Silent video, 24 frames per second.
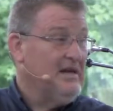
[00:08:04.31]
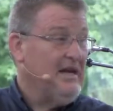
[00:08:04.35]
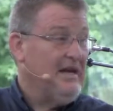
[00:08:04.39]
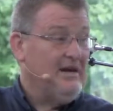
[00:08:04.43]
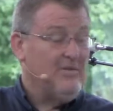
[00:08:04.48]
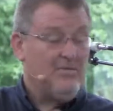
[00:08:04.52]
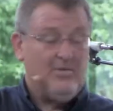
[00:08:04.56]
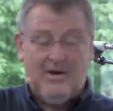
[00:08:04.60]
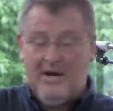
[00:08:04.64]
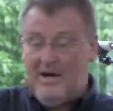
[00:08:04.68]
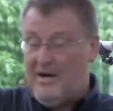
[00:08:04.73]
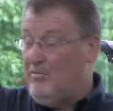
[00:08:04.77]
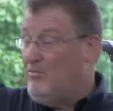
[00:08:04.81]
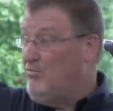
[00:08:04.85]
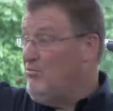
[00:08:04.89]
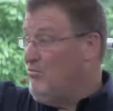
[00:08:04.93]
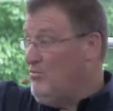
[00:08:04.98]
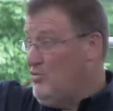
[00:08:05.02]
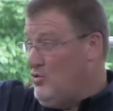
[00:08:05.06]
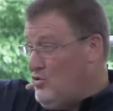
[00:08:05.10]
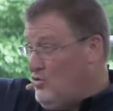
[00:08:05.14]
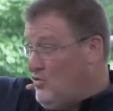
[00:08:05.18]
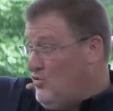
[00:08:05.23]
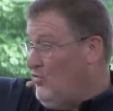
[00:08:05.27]
Abraham
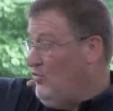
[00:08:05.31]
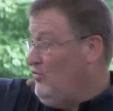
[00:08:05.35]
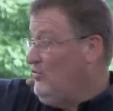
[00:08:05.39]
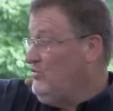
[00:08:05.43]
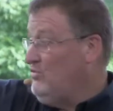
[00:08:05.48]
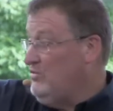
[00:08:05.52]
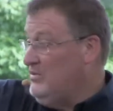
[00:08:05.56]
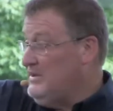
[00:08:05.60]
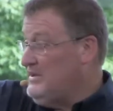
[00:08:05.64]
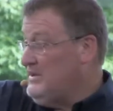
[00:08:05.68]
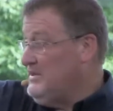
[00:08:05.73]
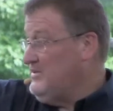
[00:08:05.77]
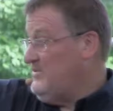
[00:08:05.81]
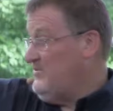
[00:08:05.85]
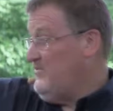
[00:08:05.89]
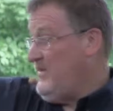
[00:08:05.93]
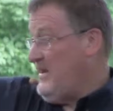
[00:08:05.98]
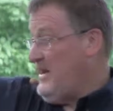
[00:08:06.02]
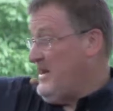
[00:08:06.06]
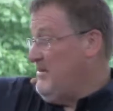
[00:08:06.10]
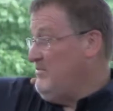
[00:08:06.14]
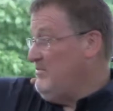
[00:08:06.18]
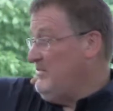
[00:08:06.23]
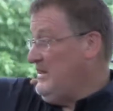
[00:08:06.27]
moved with his
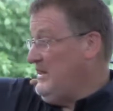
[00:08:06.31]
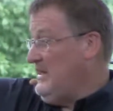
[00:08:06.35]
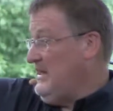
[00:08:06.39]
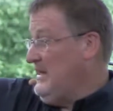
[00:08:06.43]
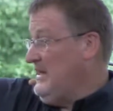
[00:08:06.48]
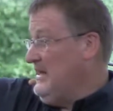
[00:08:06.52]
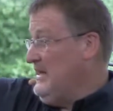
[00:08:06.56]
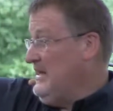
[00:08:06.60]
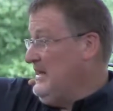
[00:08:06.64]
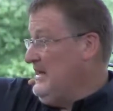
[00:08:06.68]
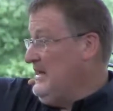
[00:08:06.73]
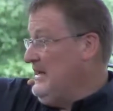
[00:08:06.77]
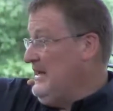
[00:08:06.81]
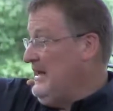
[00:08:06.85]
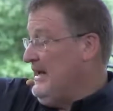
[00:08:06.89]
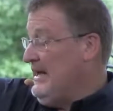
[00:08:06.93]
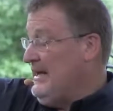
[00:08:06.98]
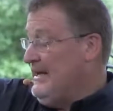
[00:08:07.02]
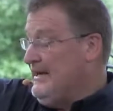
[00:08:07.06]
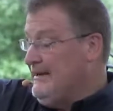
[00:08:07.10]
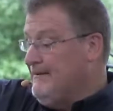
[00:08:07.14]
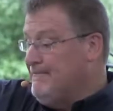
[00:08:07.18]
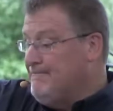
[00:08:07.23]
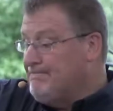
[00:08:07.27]
family.
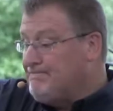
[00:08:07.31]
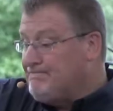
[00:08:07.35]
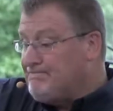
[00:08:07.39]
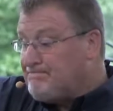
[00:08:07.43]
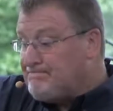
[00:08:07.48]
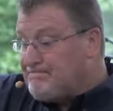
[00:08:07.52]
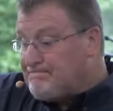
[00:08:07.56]
And